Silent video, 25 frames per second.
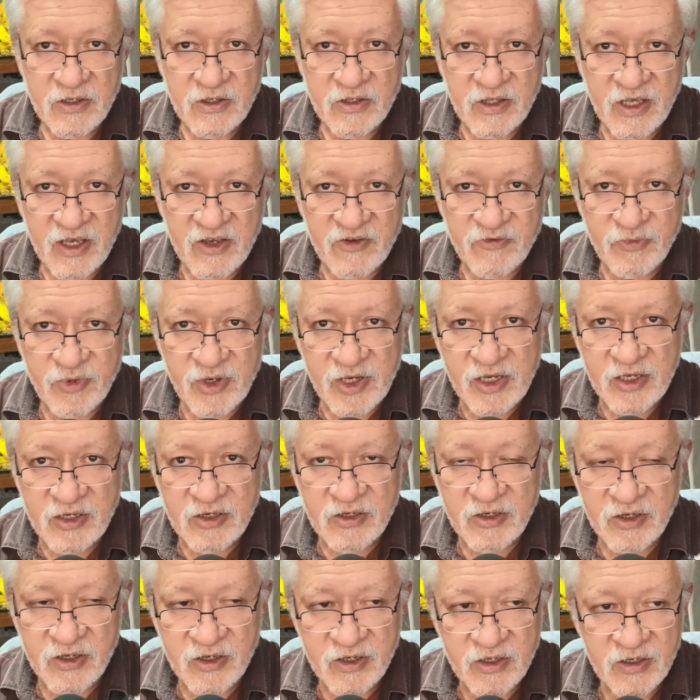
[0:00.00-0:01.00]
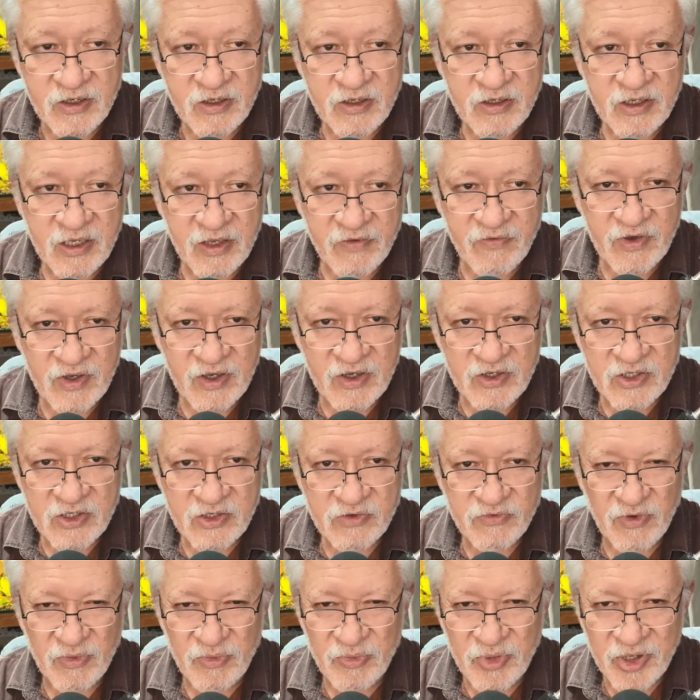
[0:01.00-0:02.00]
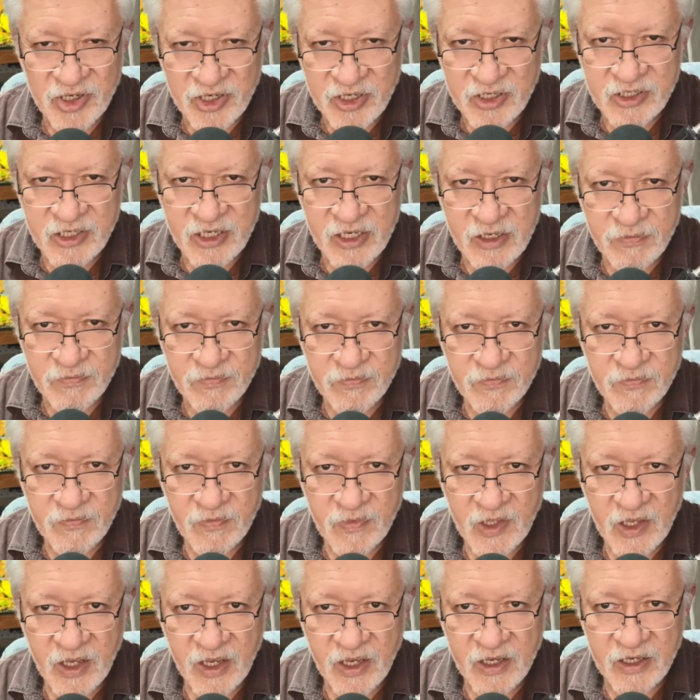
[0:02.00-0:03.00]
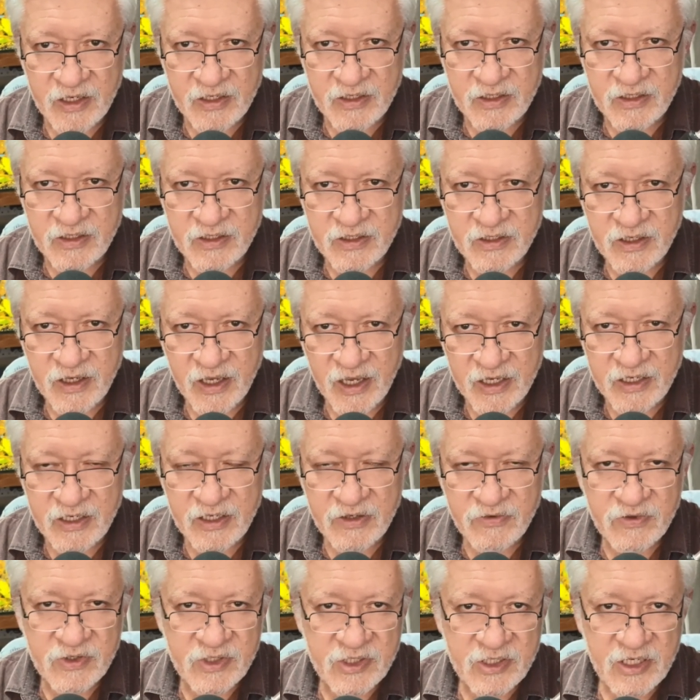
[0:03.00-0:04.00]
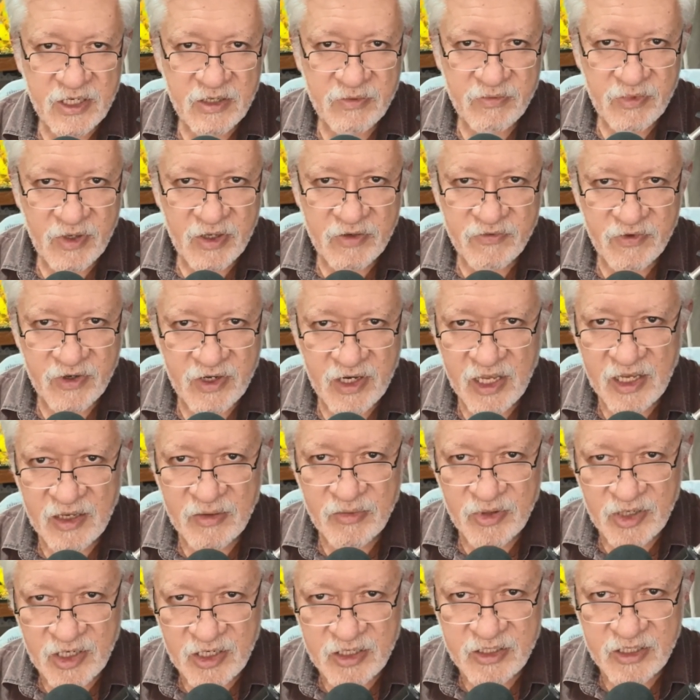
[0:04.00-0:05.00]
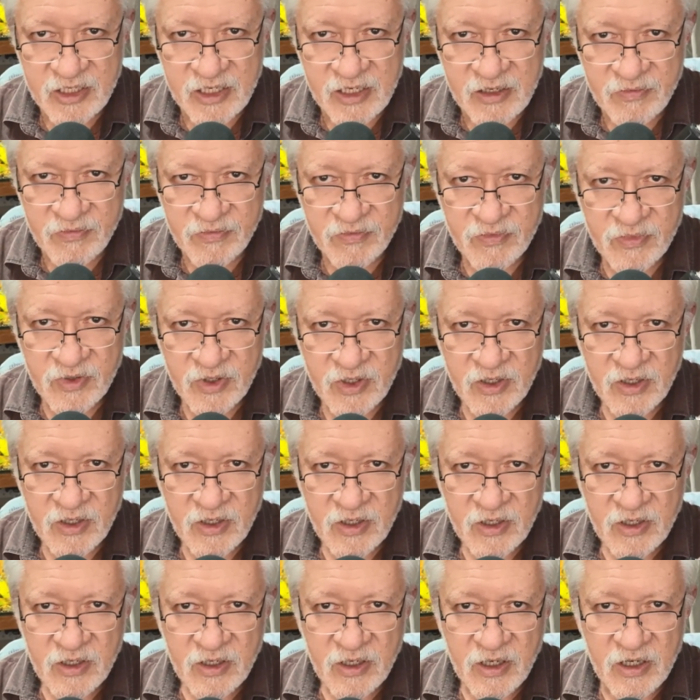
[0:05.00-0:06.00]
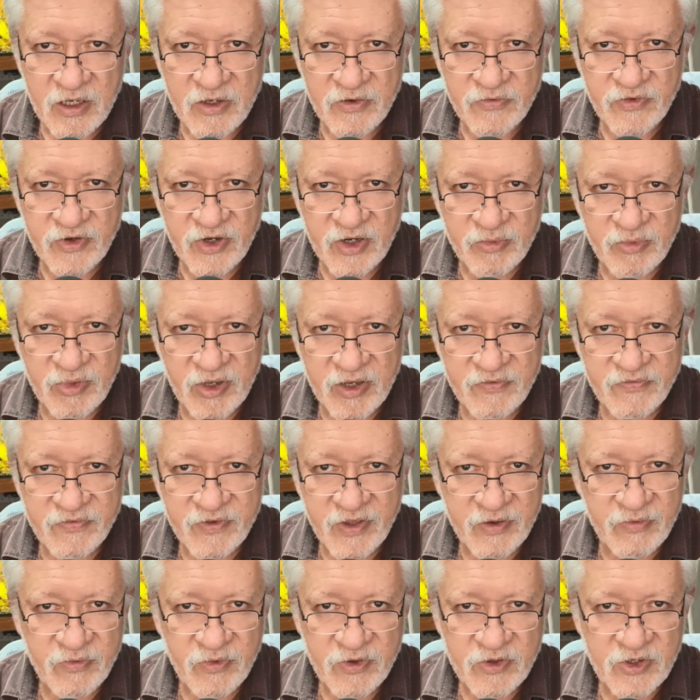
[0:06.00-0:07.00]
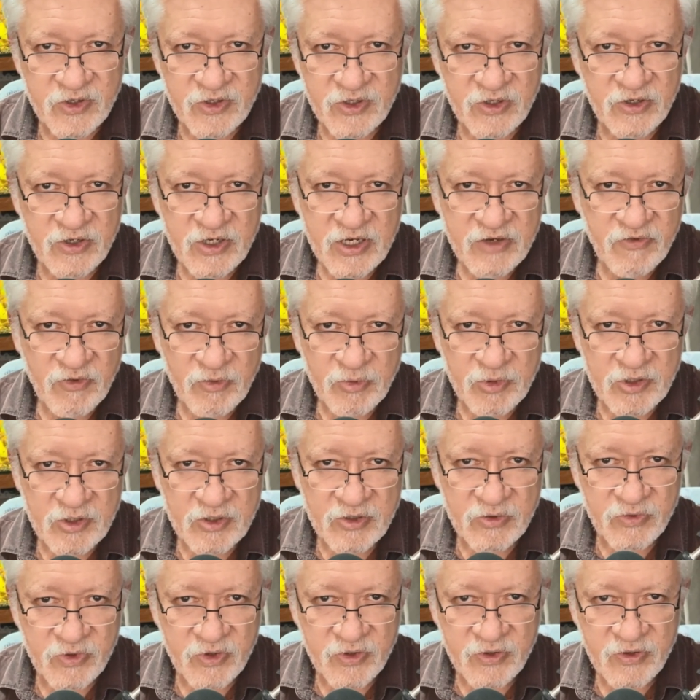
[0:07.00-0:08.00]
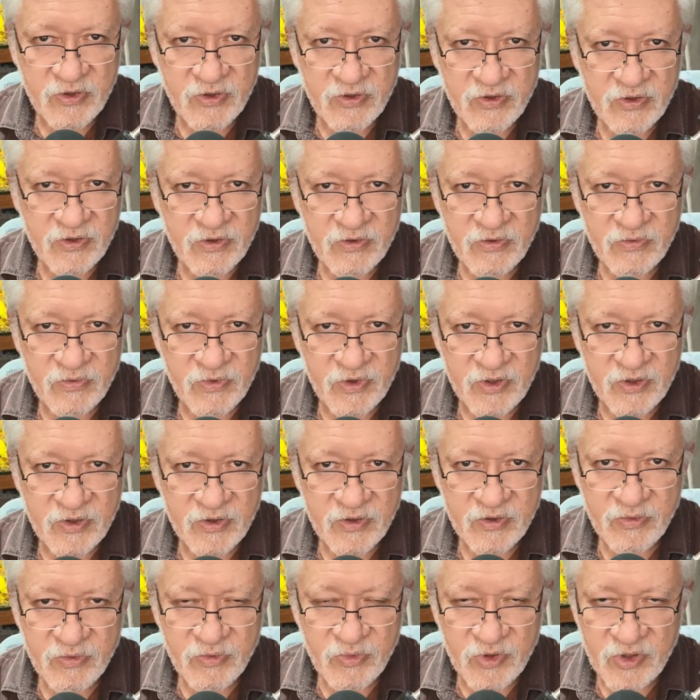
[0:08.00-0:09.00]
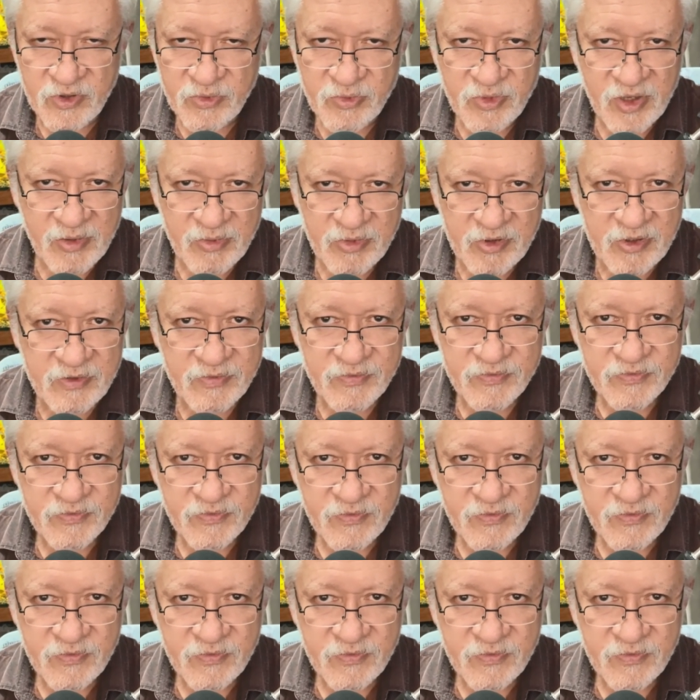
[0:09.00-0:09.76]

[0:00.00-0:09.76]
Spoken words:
They've been giving us rapidity and accuracy and reliability over and above that which is achievable with people.